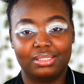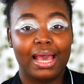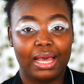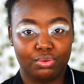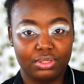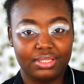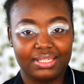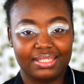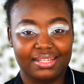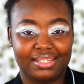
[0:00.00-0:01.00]
Now, I want to
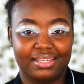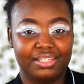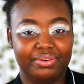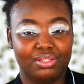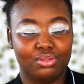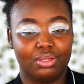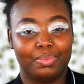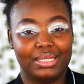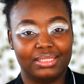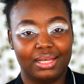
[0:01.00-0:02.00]
start a series on
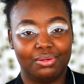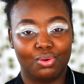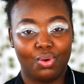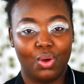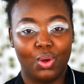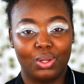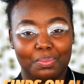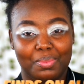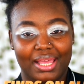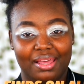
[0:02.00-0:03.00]
my channel
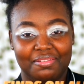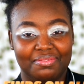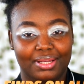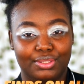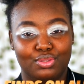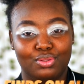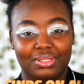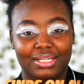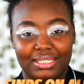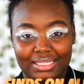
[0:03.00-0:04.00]
called Maya Finds
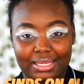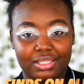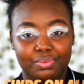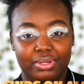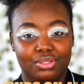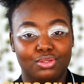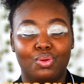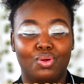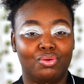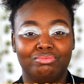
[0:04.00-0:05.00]
on AliExpress
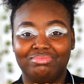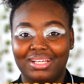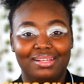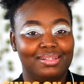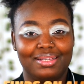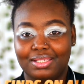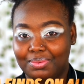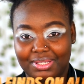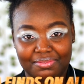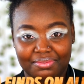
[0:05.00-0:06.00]
or
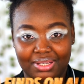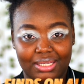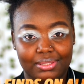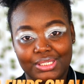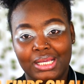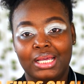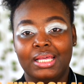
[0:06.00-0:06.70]
AliExpress Finds,